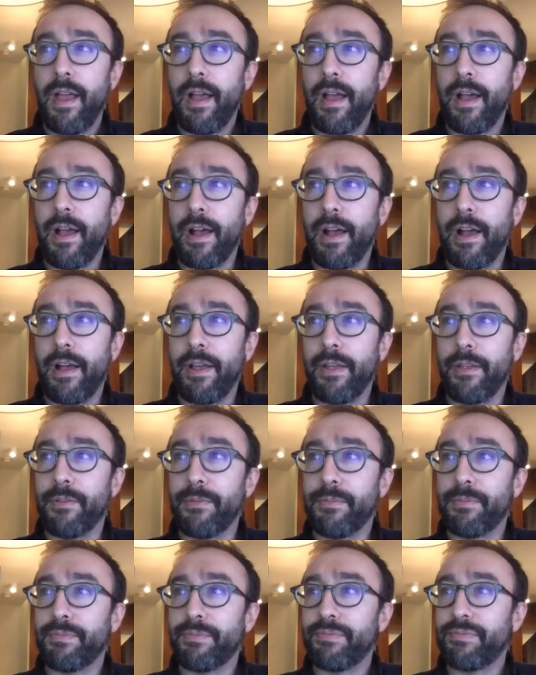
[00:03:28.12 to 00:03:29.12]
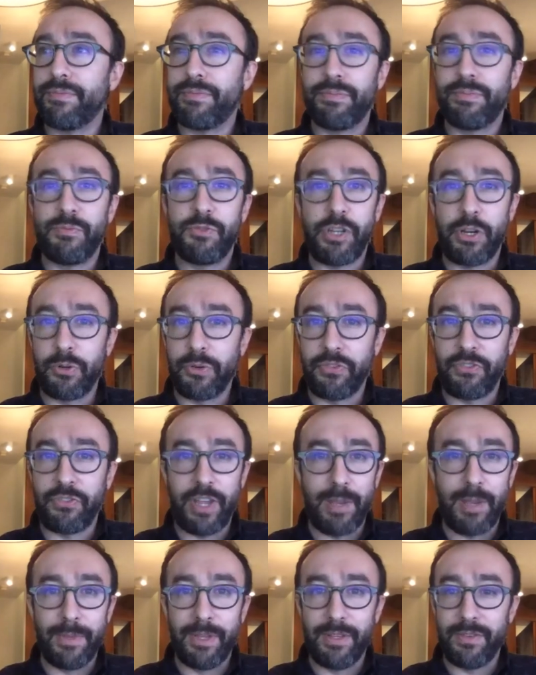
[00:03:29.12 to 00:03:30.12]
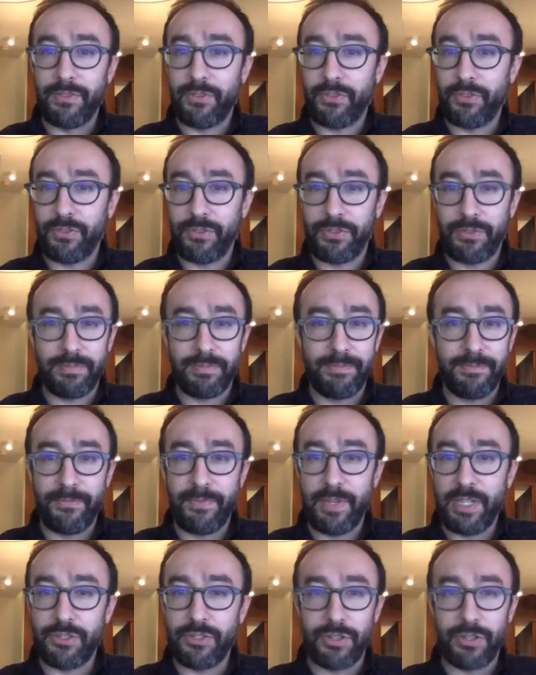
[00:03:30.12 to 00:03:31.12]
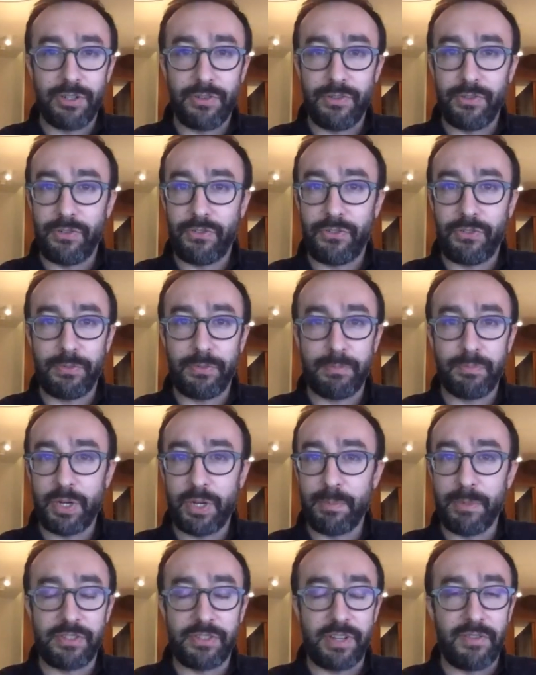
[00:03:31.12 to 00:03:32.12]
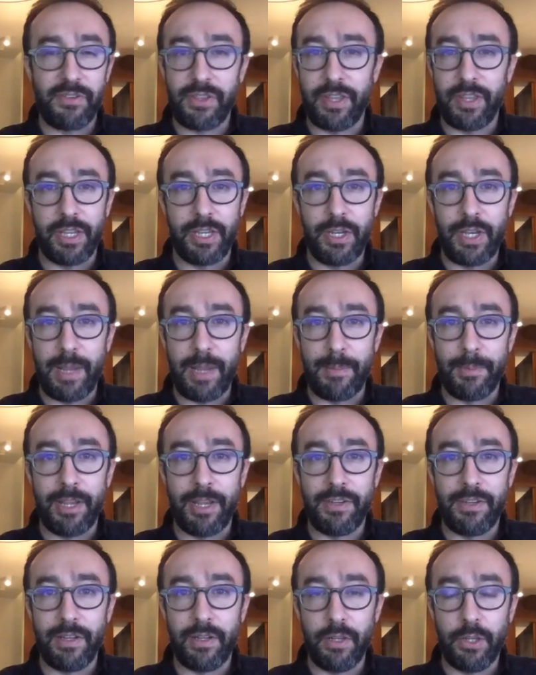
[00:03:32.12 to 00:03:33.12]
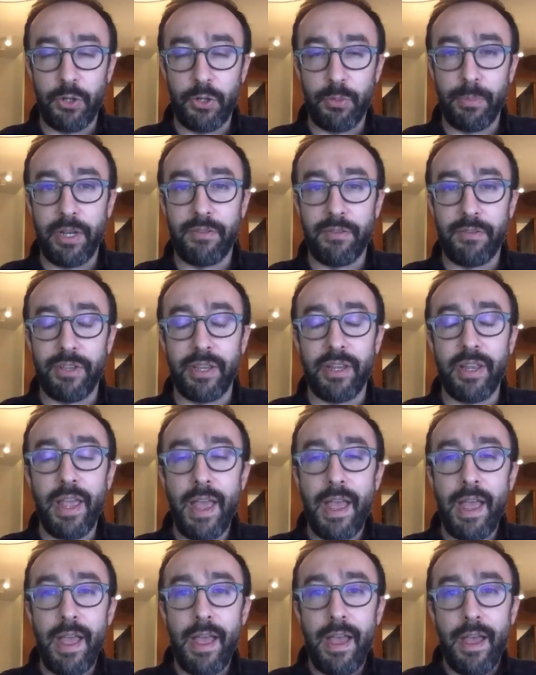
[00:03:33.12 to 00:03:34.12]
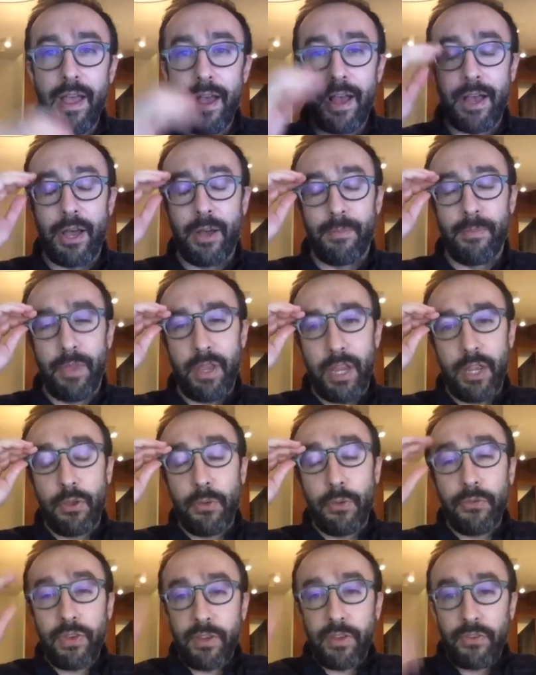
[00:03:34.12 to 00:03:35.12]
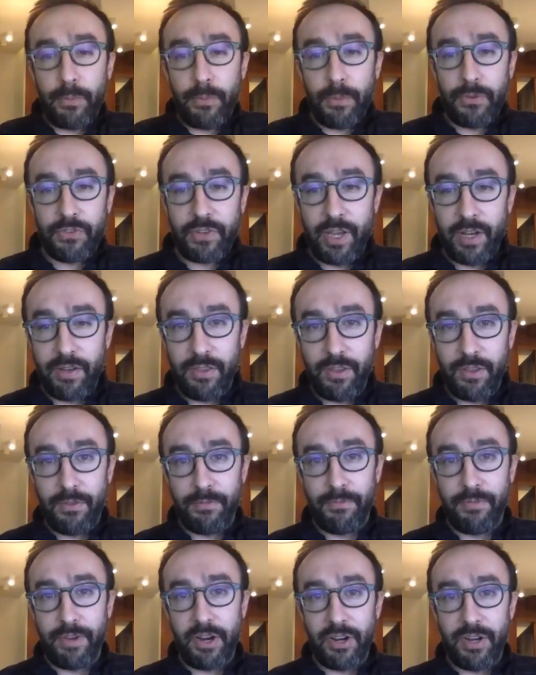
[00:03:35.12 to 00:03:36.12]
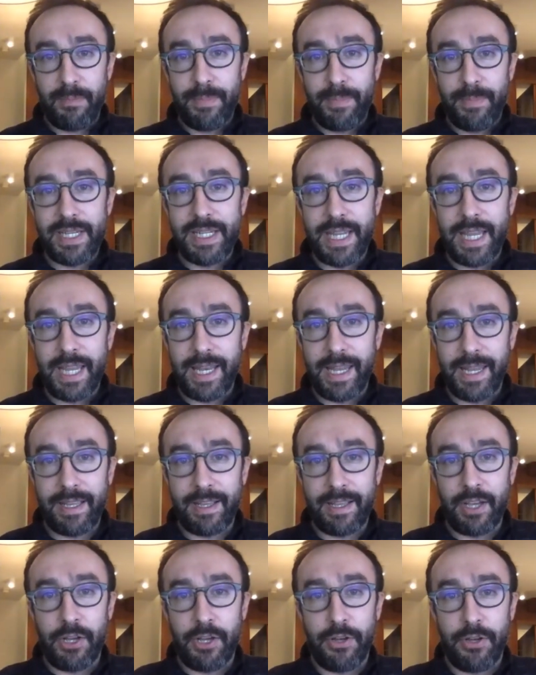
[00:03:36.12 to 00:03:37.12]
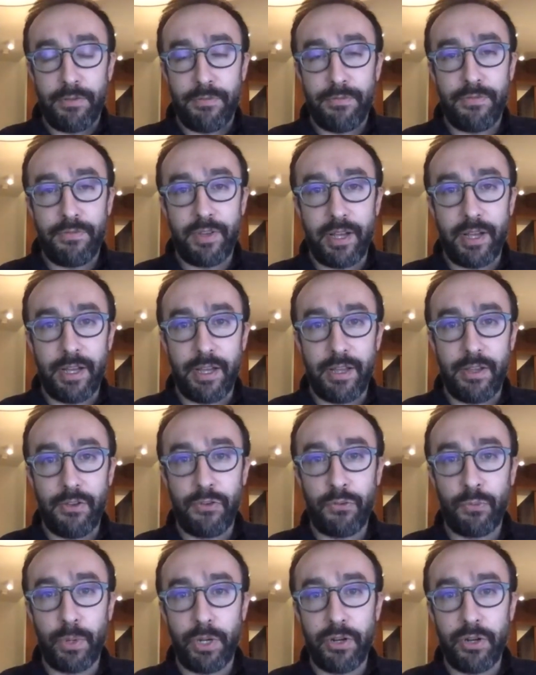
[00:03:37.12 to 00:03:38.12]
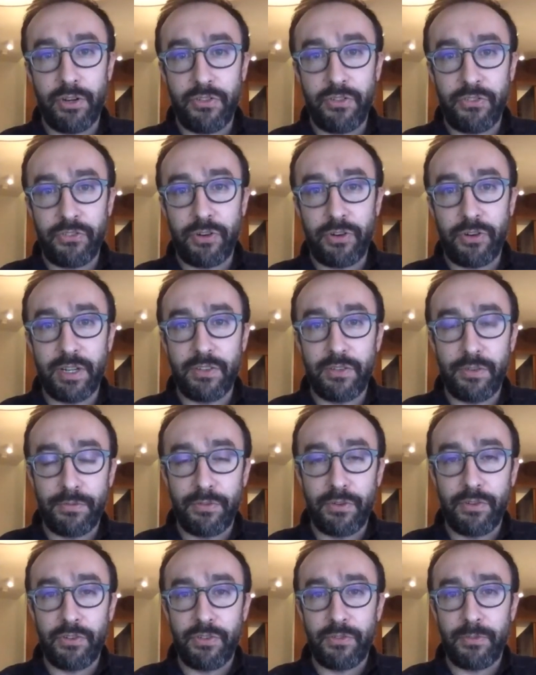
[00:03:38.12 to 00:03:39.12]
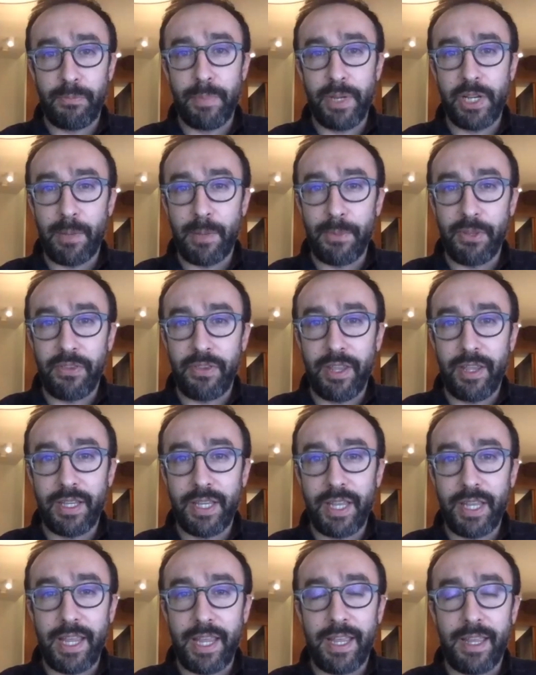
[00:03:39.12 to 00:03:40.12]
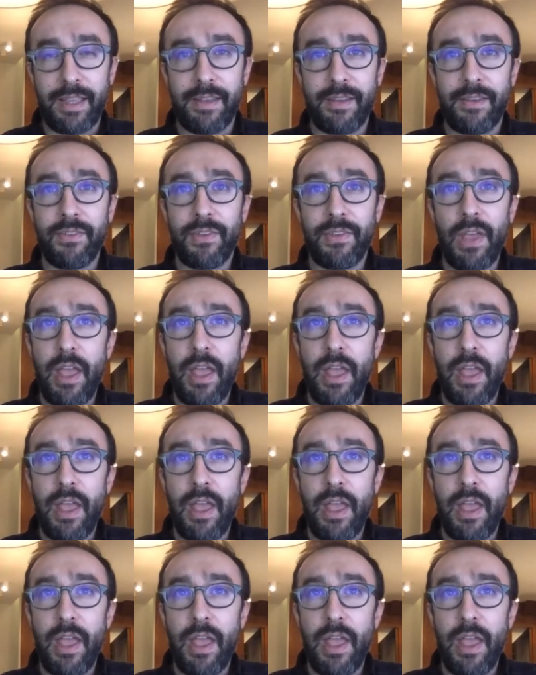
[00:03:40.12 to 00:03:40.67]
Uh, general assignments, features, pretty much everything you name it. I did a little bit of it. Um, in those days, it was kind of the very beginning of uh, Twitter starting to first become a thing, and